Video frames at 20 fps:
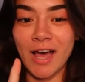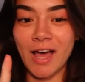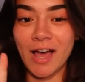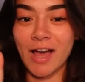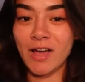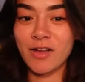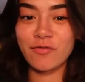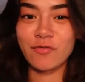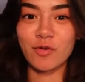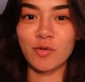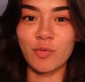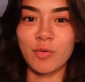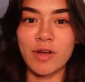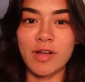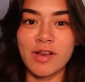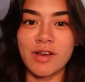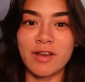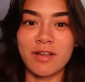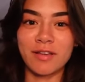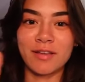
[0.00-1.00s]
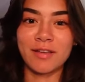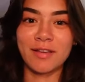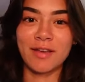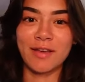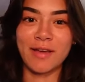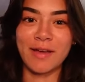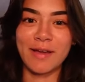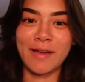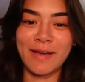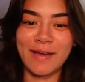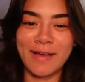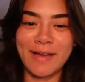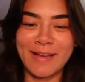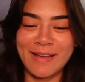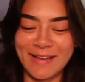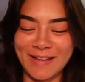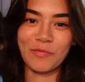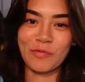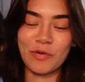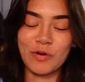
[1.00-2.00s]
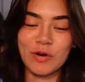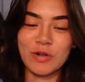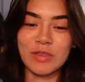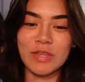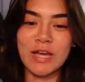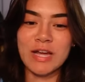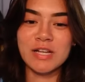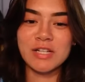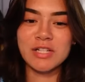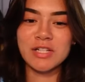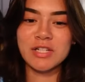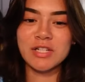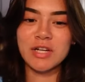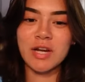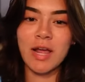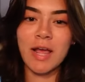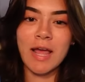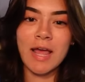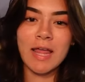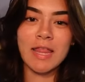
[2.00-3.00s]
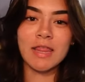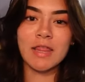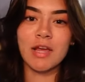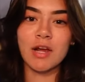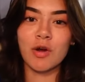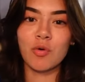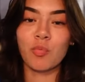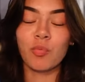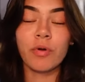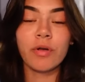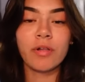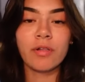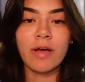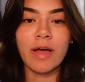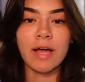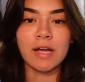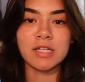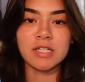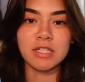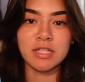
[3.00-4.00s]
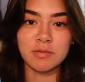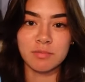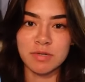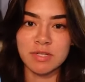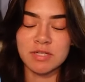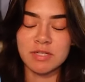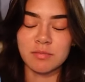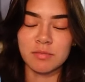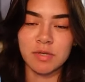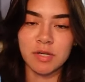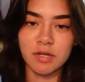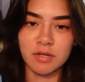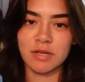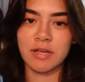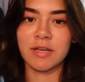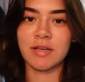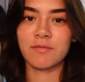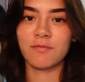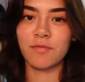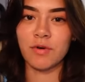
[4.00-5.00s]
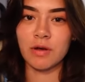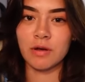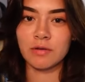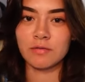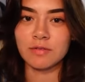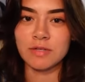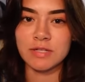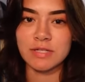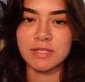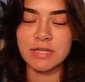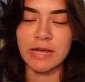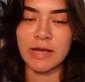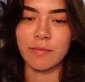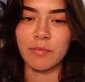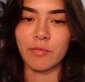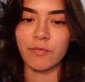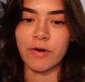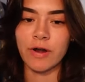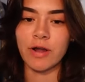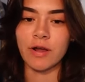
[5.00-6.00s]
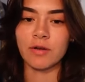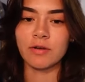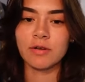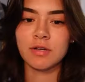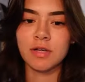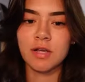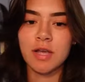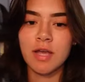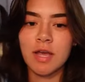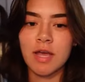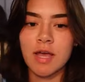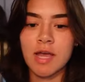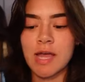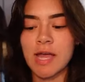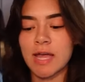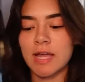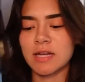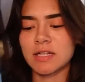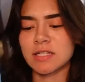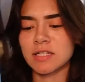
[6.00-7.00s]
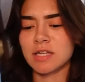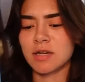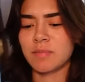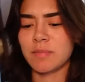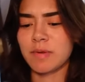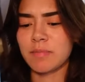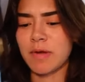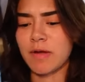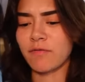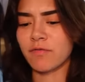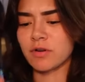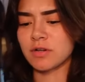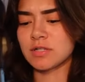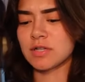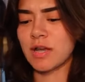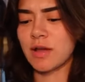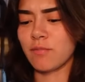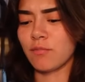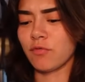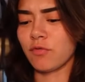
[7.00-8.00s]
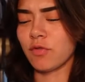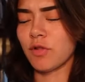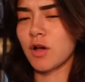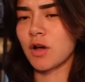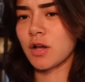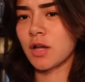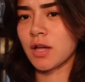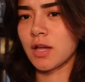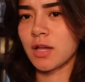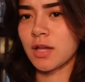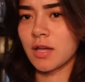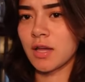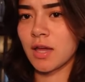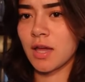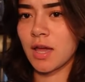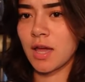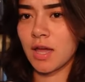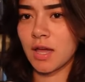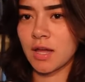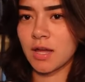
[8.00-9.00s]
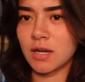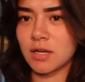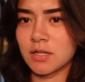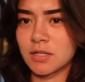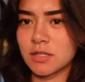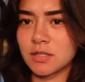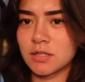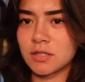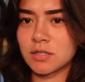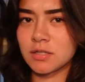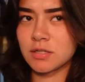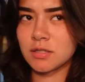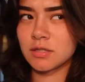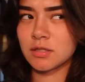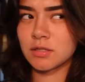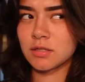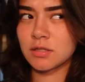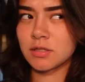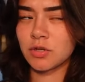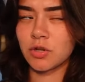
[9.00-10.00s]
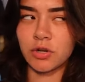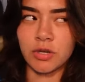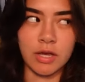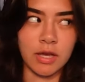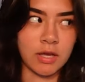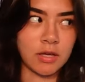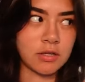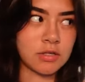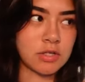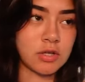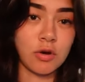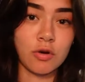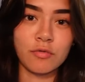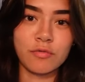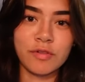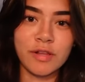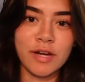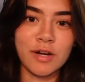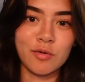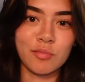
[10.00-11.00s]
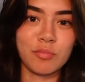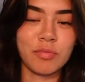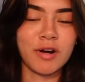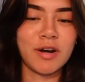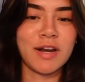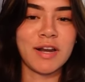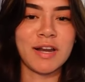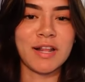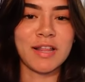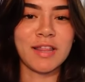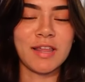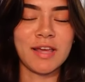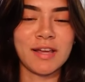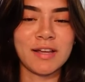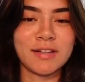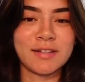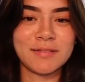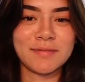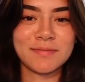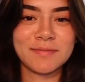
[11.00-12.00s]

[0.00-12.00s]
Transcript: I, for one. For lunch, there will actually be some cooking involved this time around, and it's gonna be my first time vlogging and cooking, so hopefully I don't burn anything.